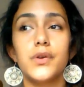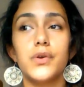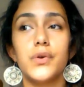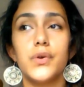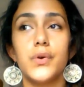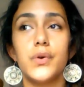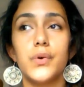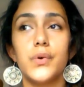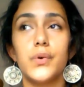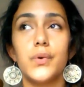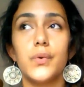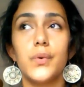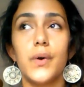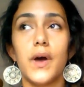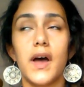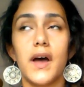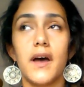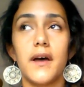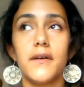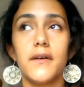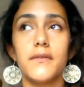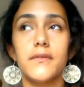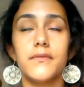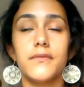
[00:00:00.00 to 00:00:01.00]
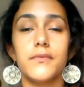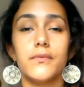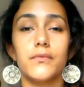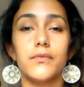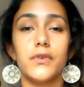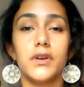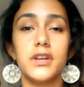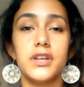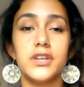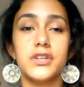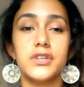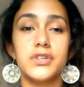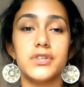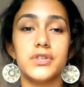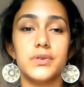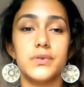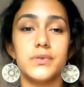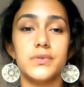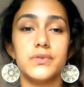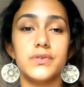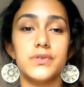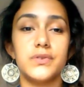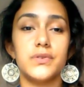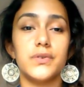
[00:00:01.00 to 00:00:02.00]
you have running
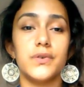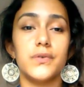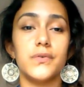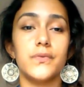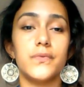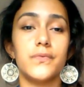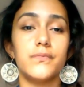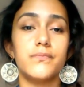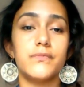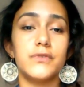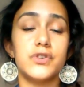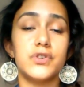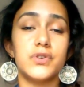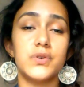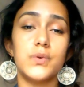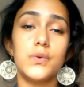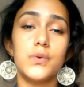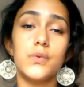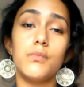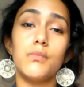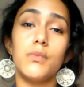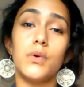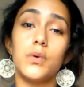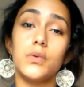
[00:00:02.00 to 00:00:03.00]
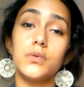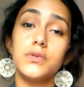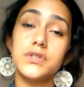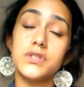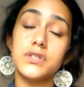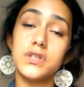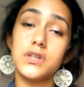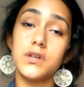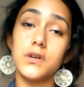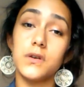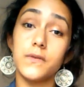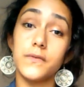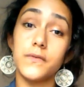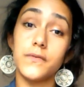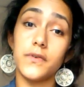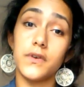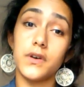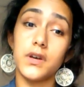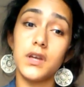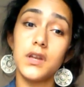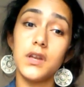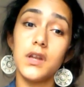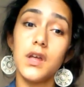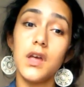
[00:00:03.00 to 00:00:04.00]
shoes, the shoe molds to your
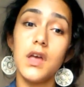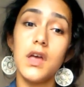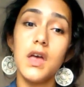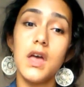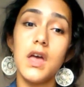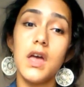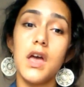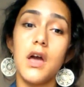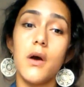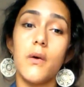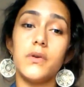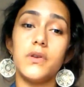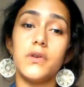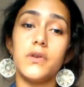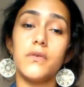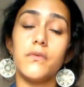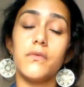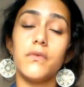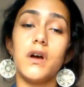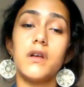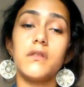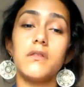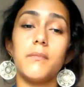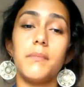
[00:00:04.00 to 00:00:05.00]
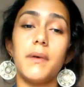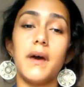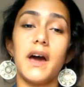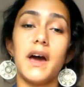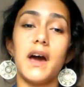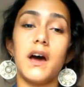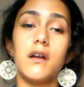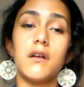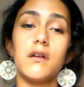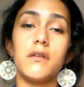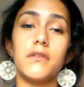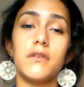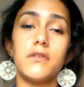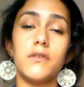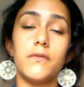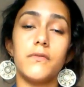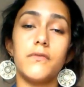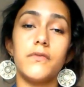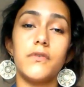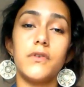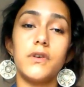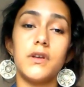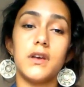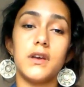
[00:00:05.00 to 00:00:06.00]
foot, and when you run, the pattern that your
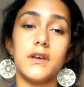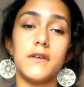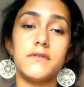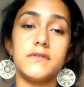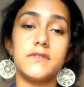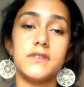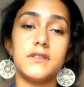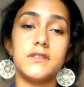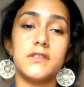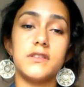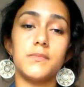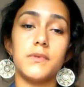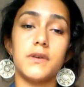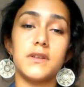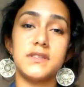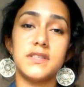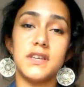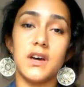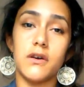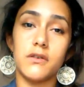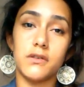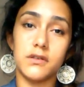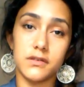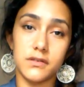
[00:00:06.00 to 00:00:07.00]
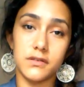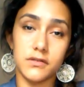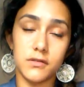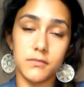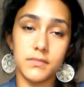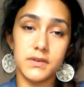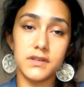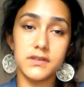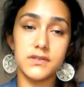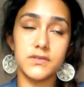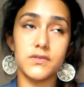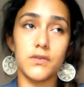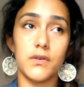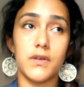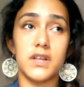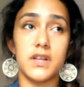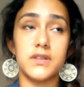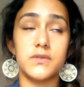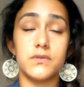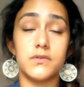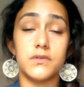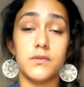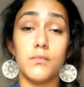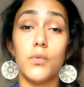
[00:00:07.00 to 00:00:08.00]
foot gives, it spreads out a little bit. So
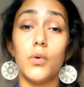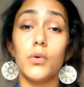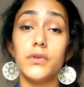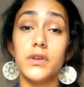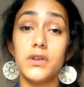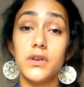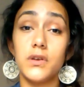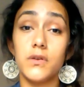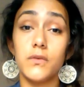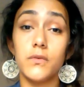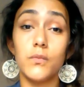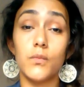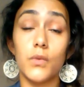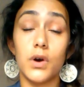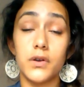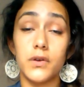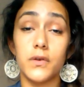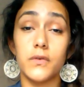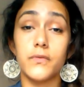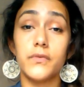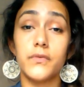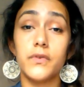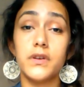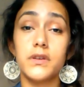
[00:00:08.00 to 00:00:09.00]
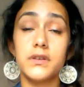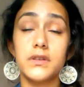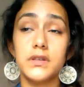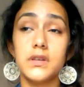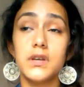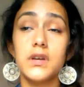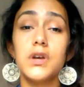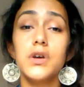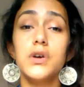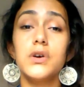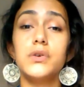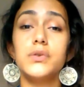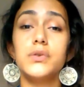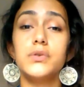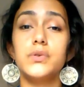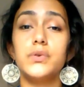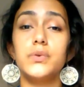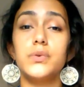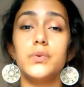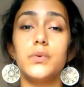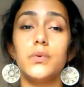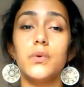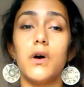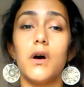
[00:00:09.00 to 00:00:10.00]
that's what the mold that you want your foot
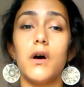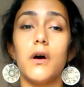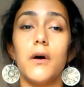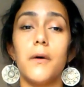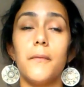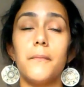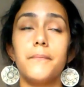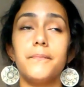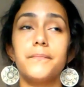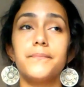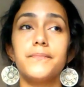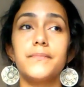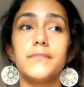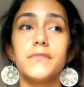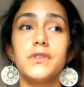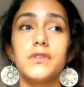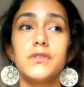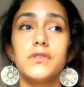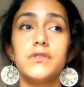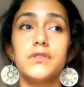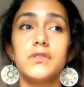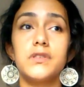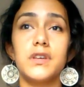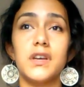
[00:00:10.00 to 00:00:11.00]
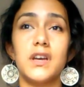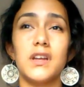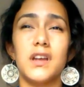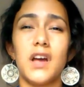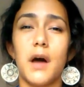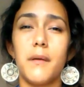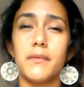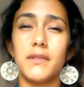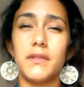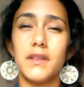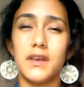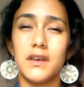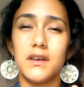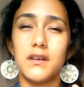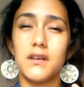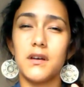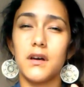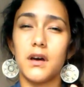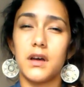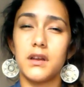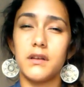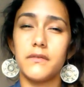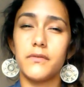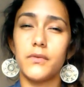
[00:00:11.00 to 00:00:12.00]
to get
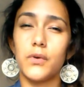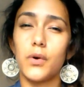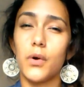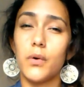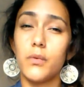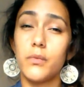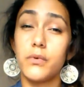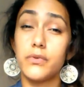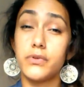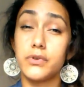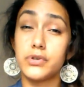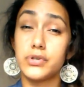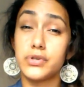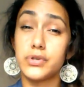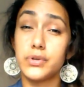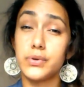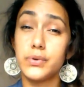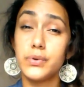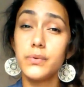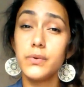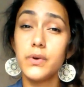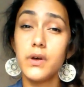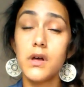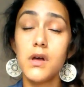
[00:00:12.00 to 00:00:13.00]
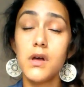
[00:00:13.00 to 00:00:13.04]
kind of growing with your shoe.